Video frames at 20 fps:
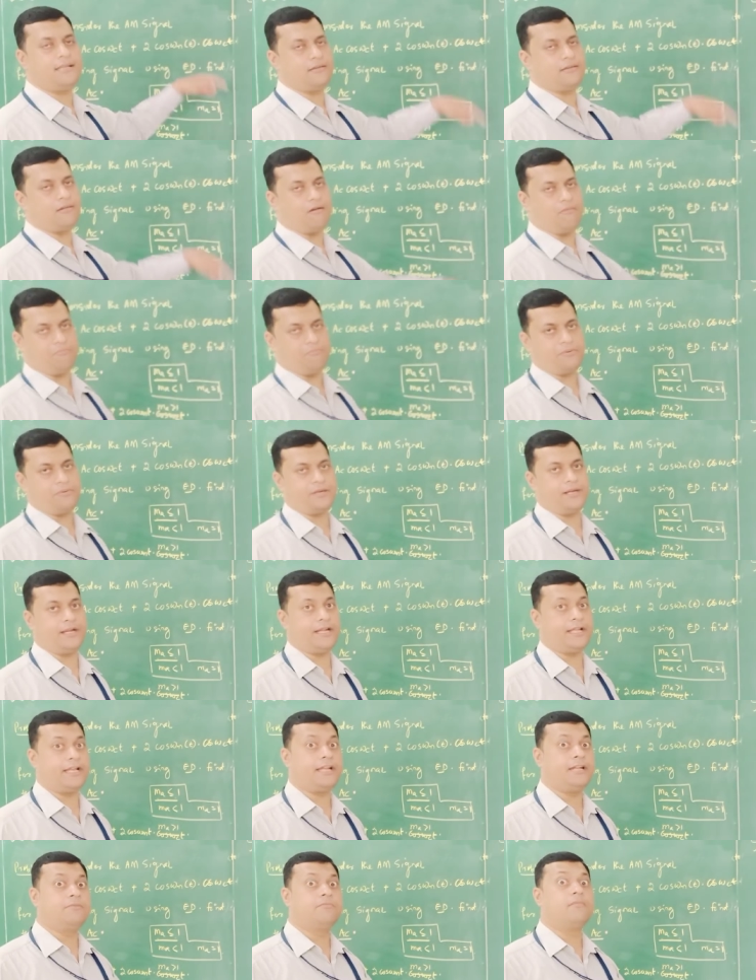
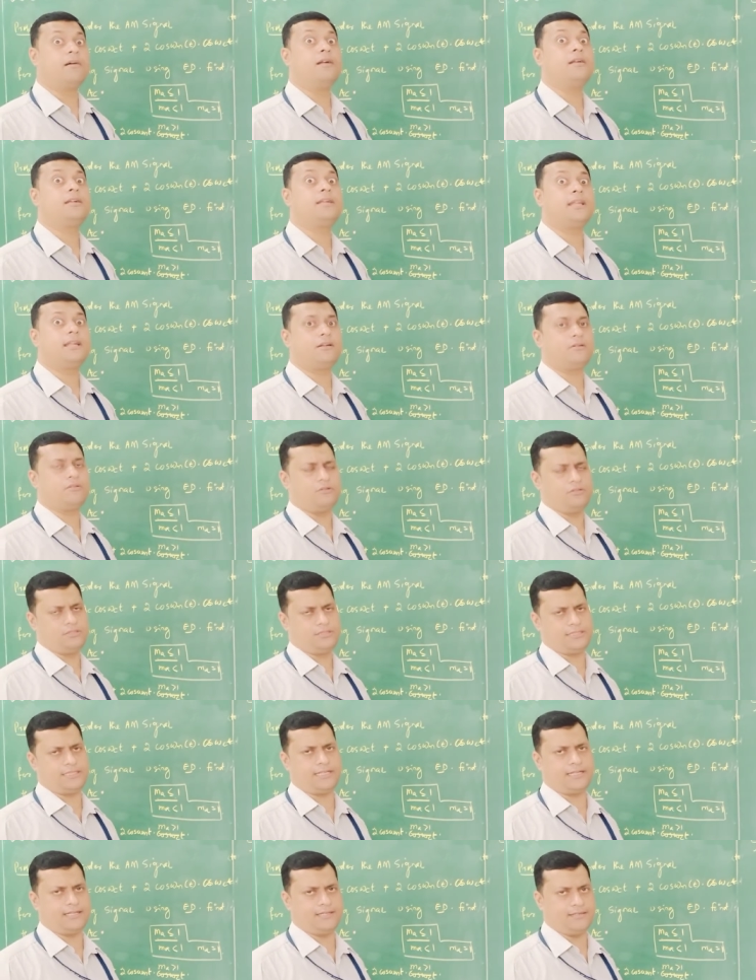component in multitone
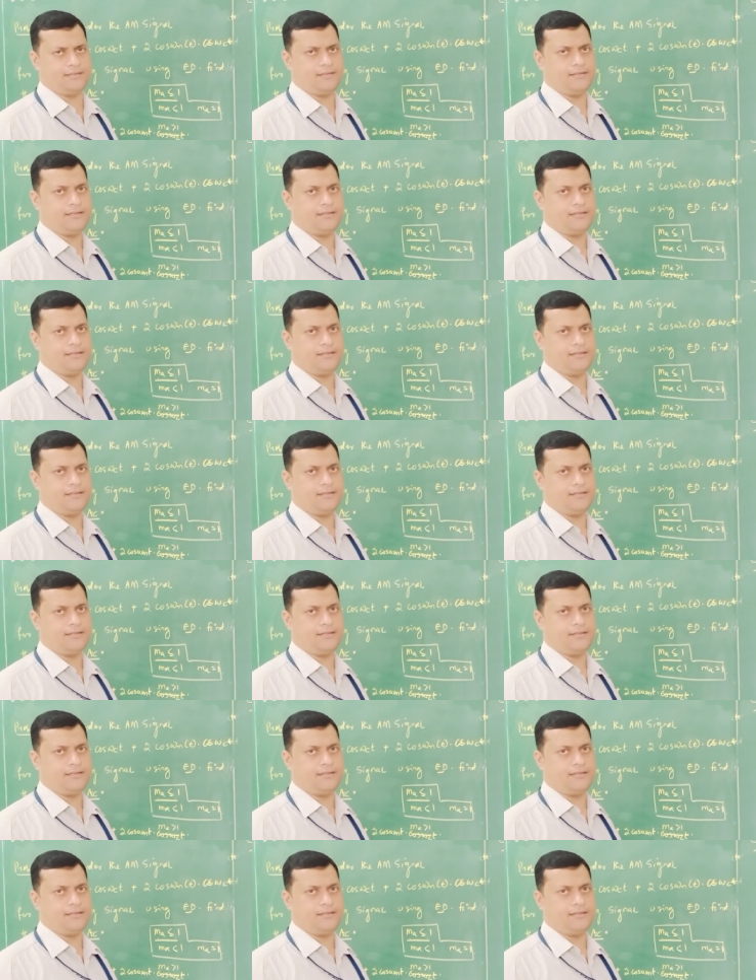signal.